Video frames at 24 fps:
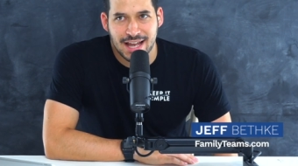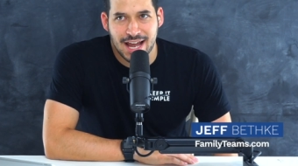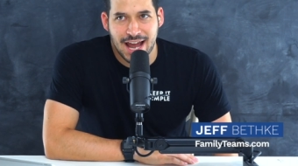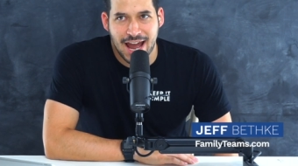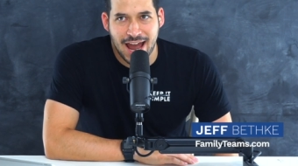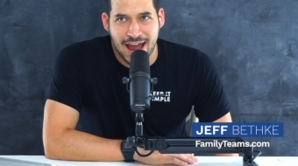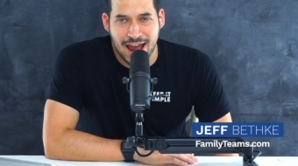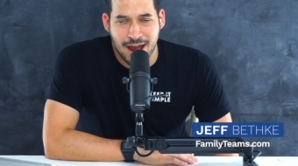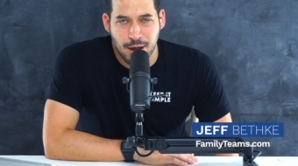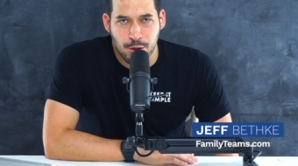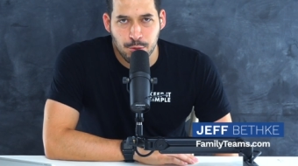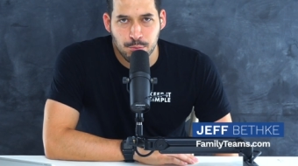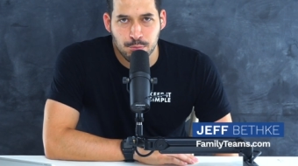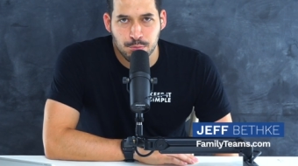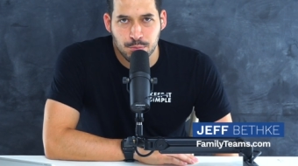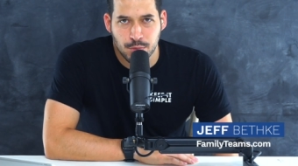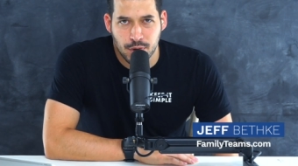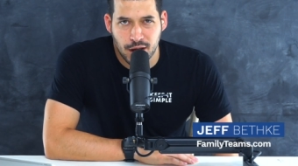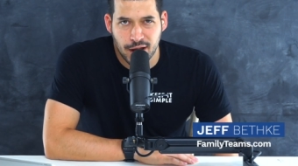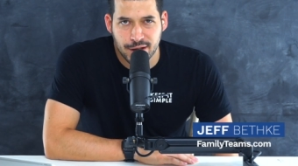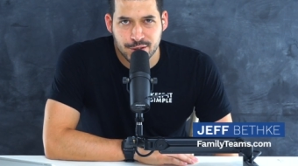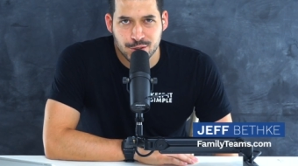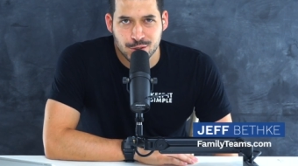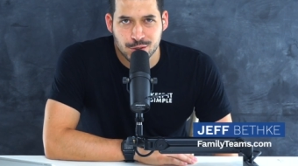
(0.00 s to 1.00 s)
how
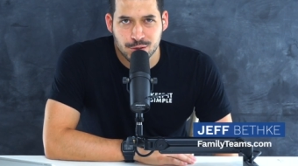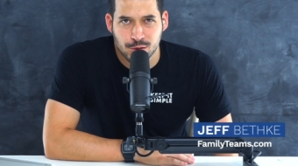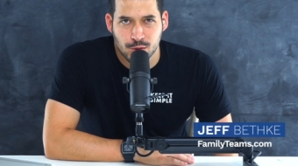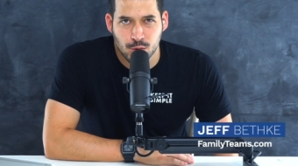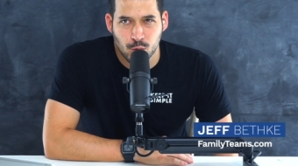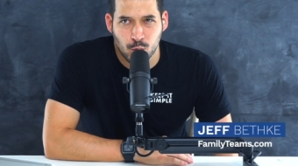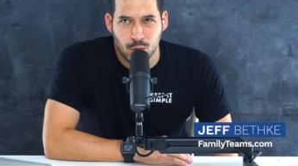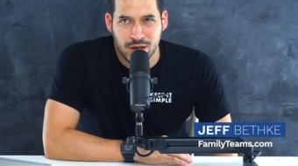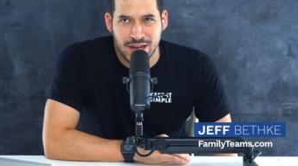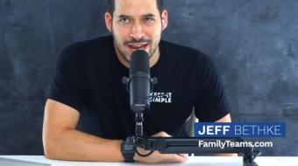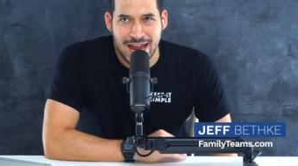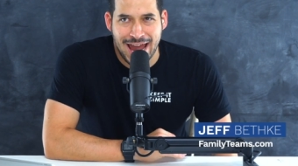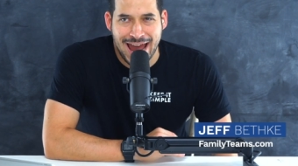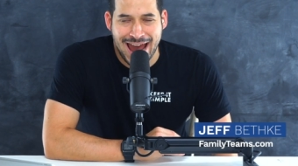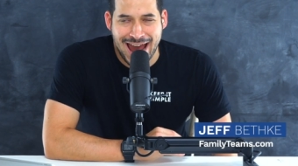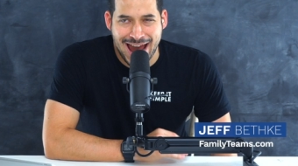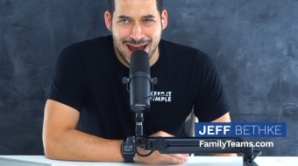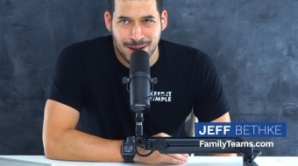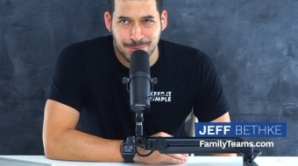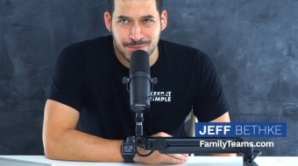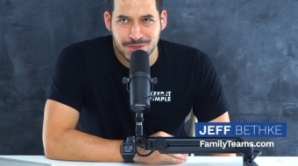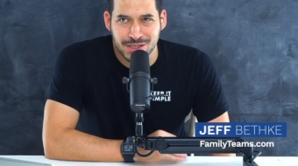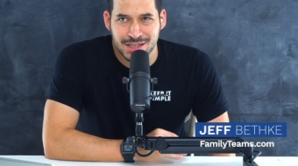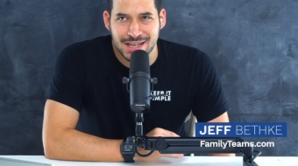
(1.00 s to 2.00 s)
much we
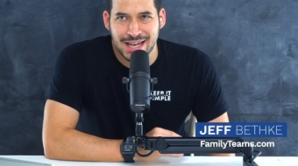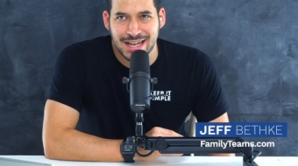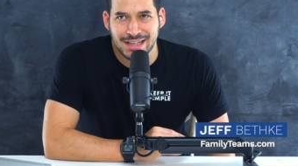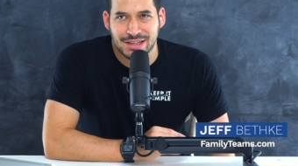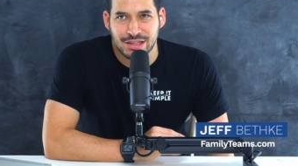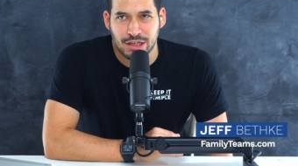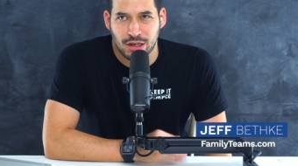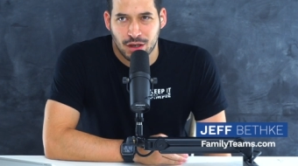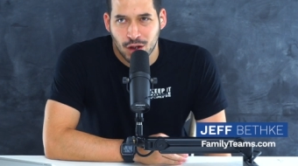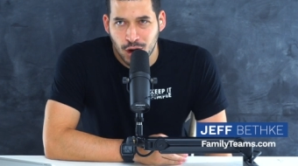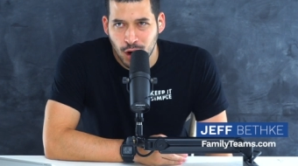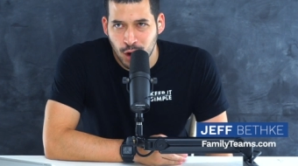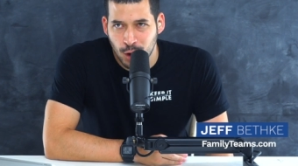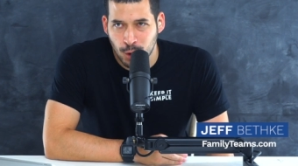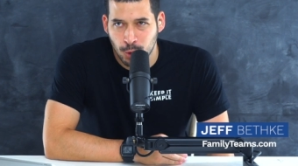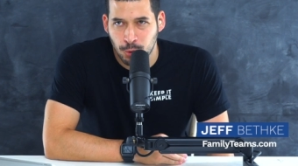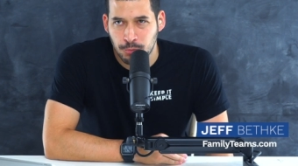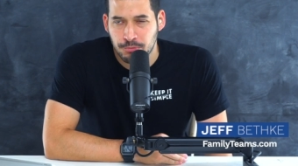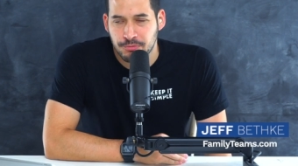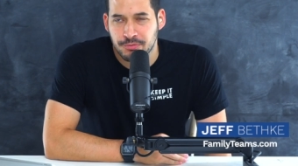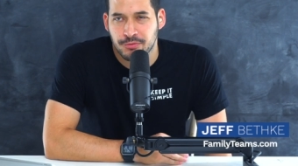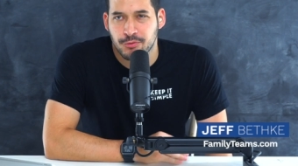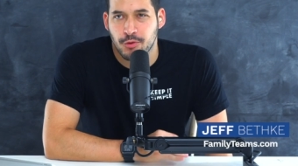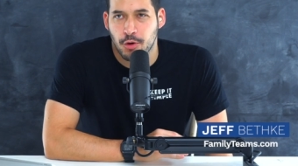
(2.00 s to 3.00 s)
abdicate the
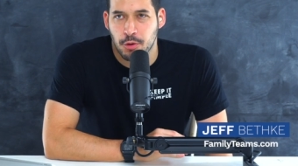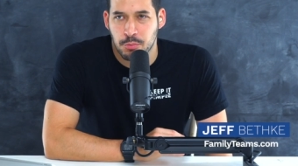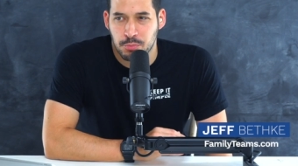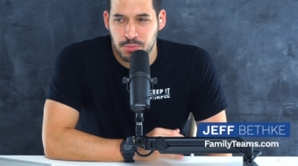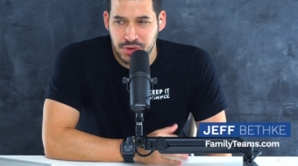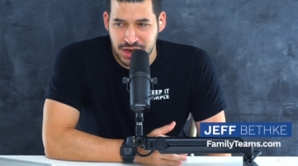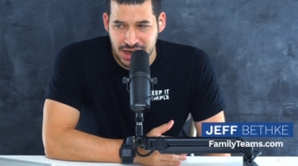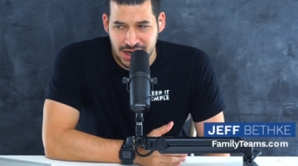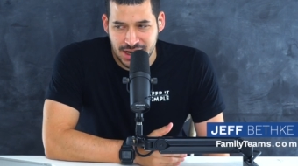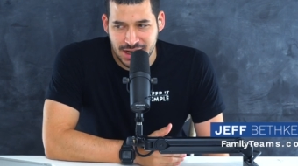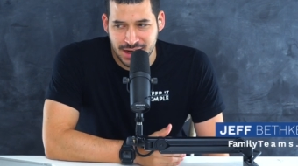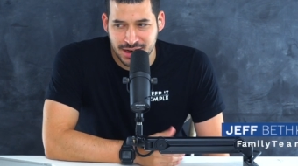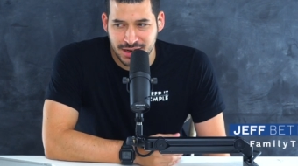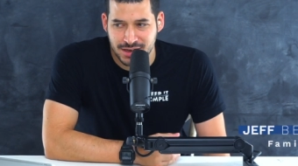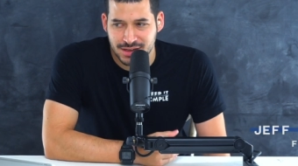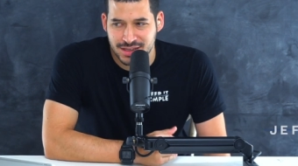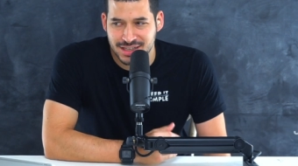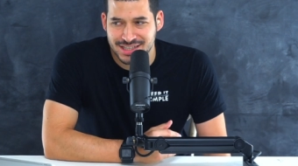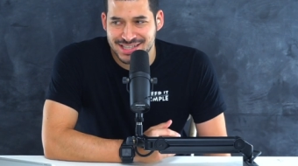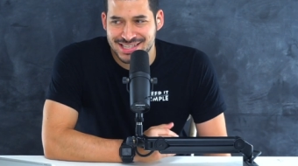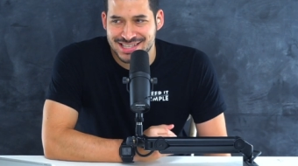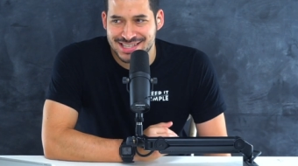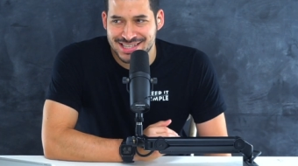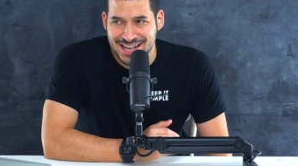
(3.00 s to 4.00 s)
home for being the
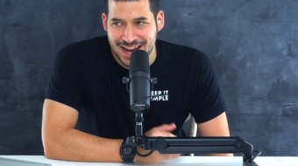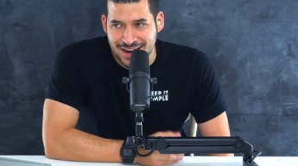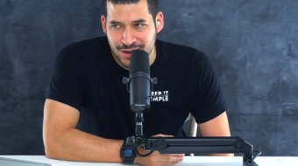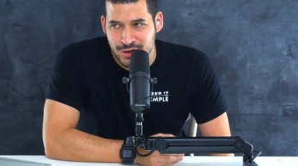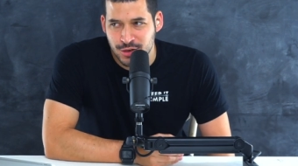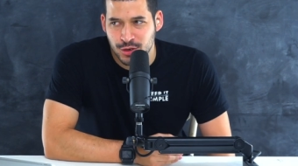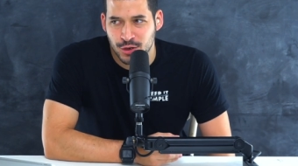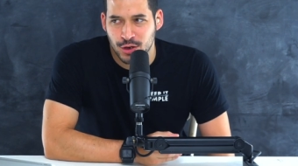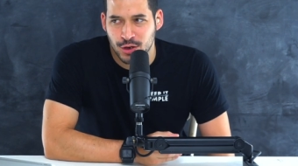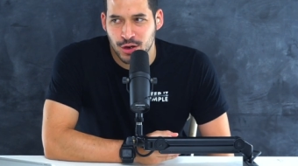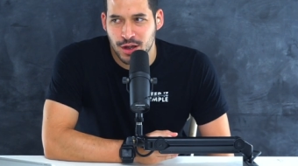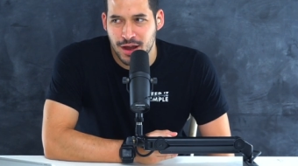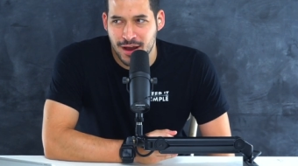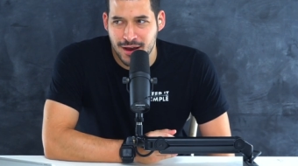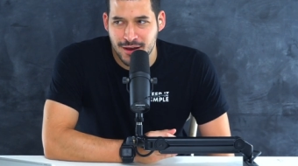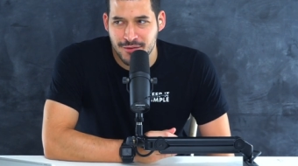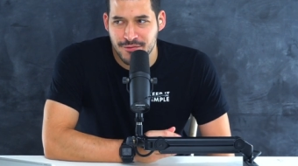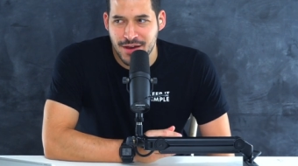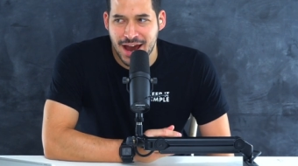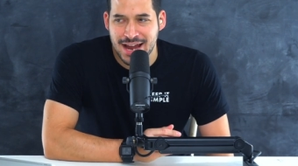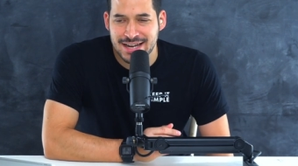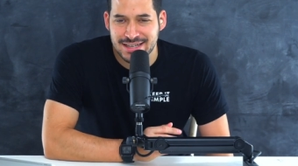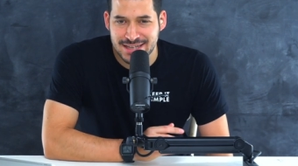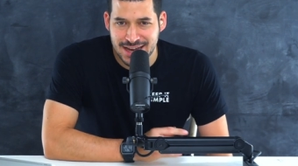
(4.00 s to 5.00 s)
center of
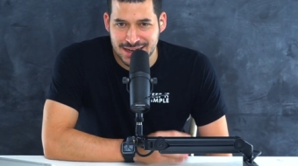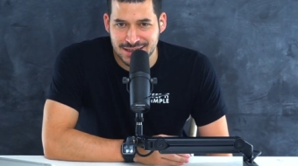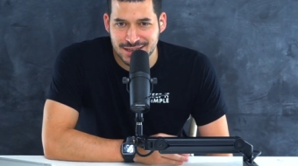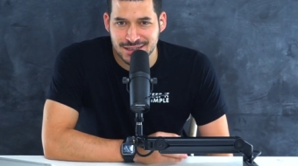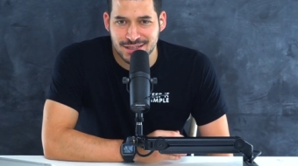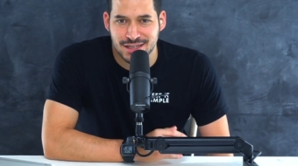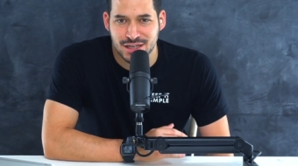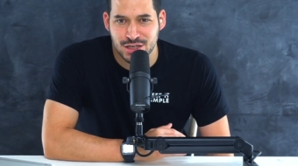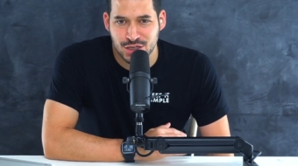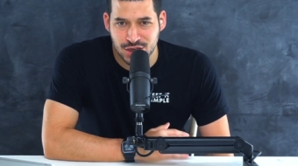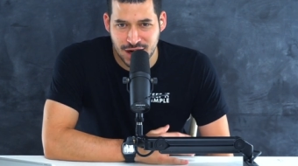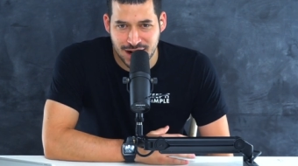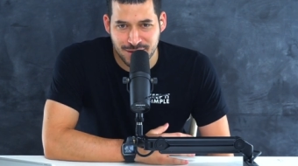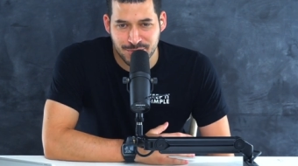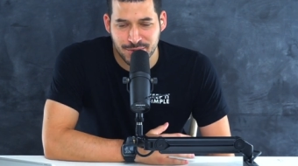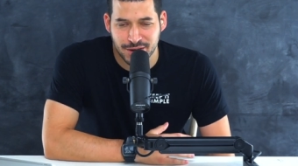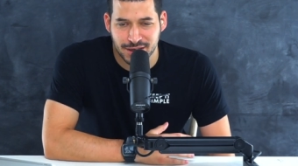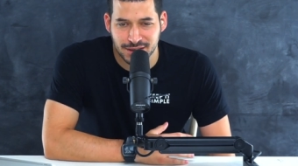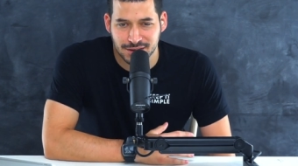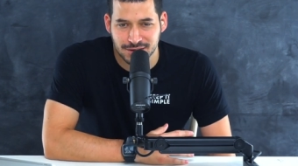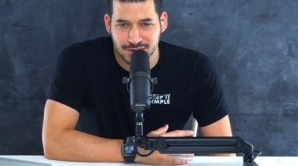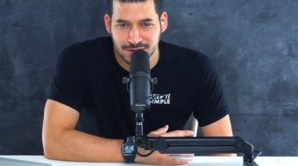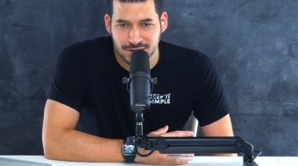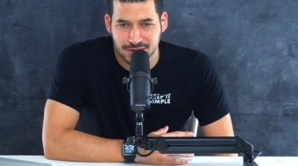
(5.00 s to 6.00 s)
identity
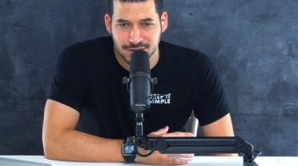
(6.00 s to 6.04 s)
shaping,